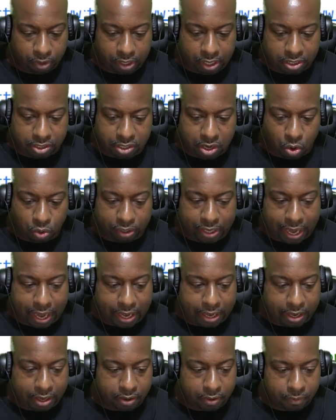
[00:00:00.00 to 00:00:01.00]
is
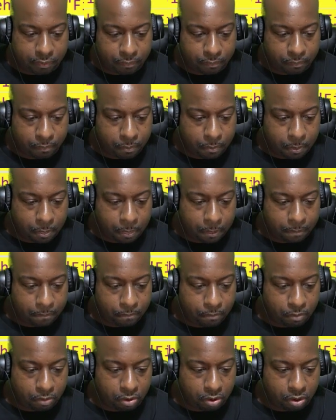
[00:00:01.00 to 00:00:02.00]
located
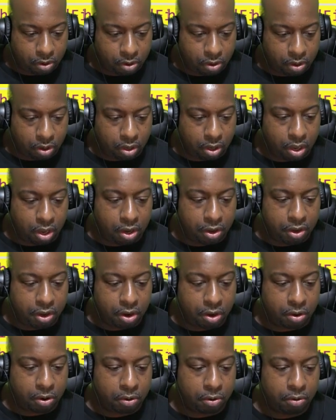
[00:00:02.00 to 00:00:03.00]

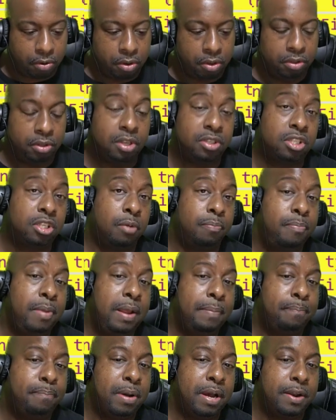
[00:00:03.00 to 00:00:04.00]
under the
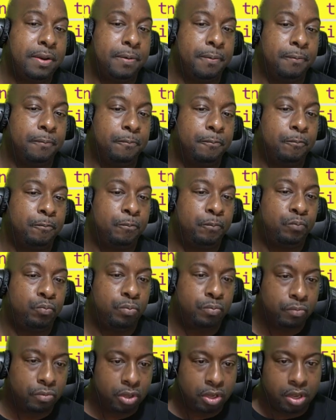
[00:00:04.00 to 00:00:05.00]
submit button.
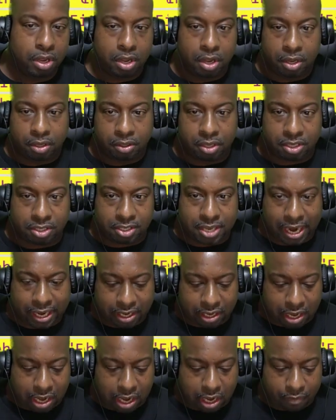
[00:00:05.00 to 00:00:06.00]
The
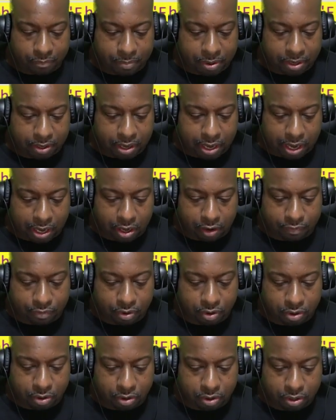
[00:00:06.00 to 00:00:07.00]
second element,
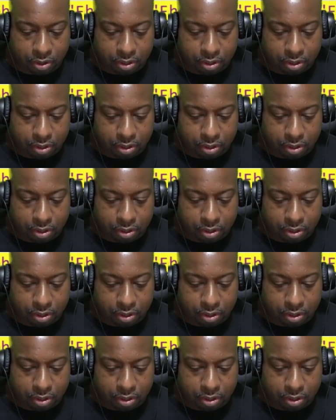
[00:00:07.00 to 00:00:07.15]
however,